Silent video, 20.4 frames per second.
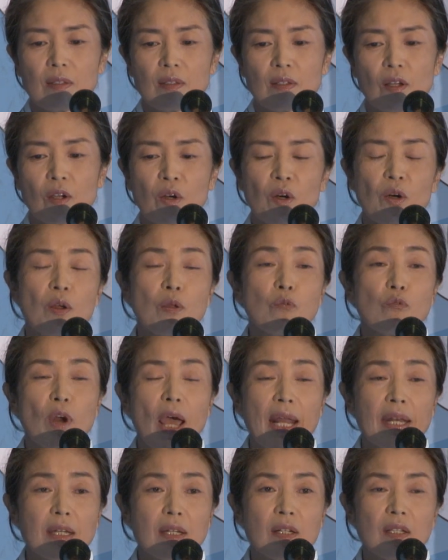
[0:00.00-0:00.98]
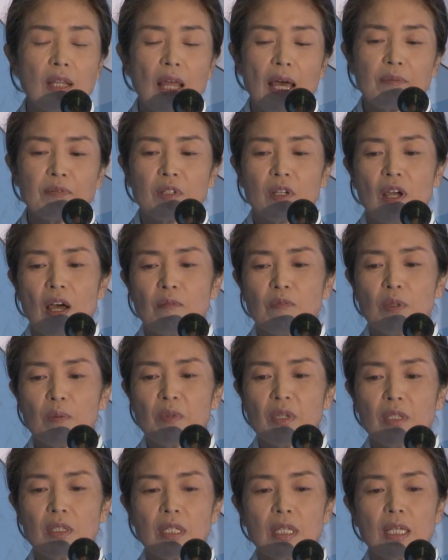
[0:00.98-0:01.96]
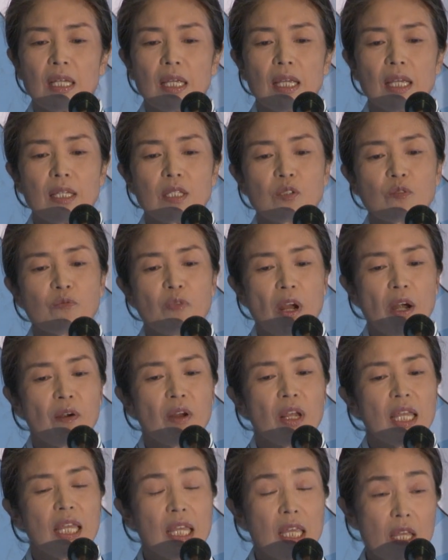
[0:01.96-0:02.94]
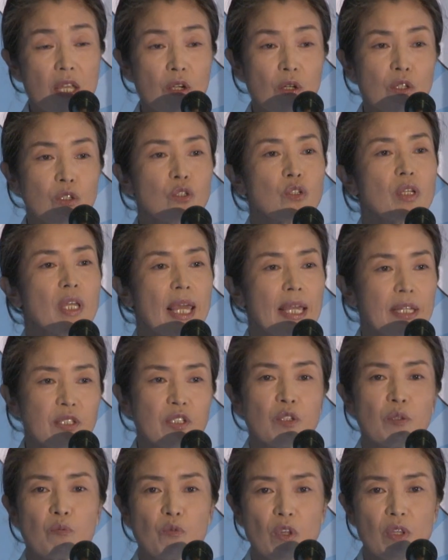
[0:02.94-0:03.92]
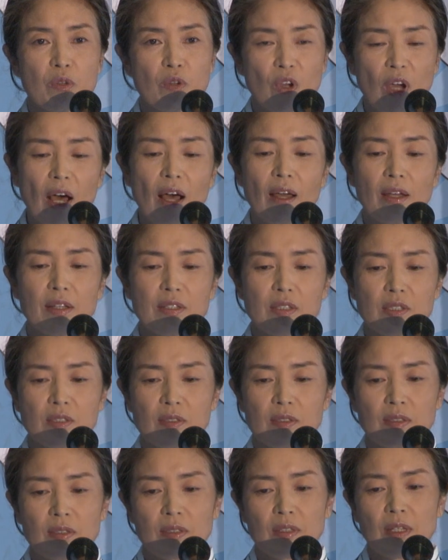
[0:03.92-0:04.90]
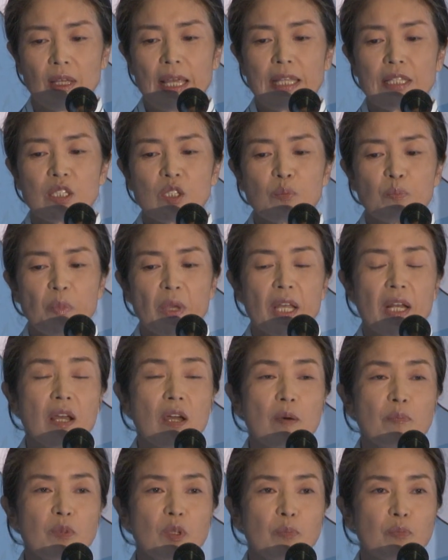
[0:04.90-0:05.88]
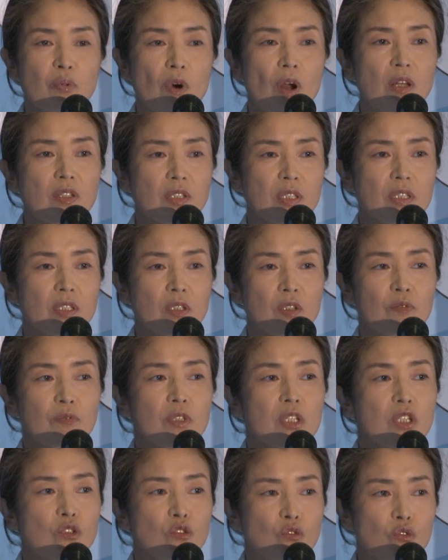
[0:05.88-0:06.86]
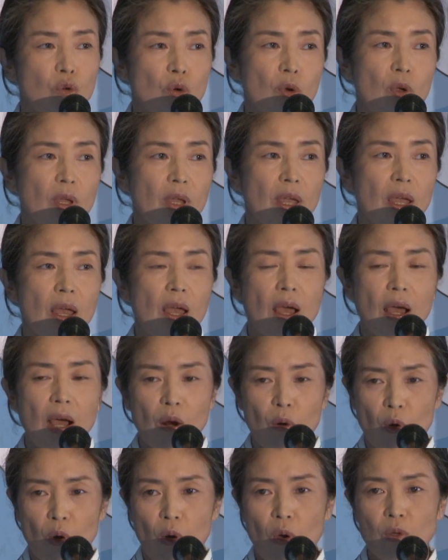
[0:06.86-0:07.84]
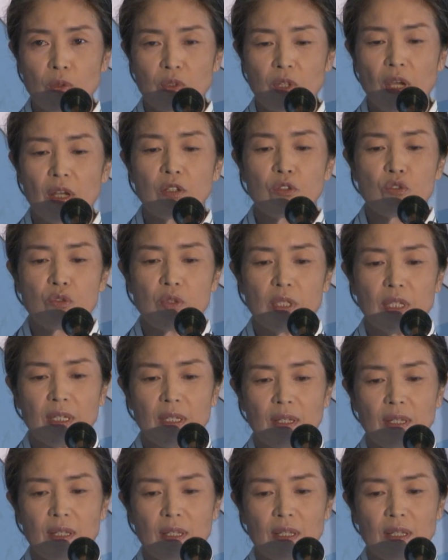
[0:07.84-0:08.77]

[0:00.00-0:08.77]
The current radical left government is very eager to catch up with you guys and speeding up the process of destroying our own country.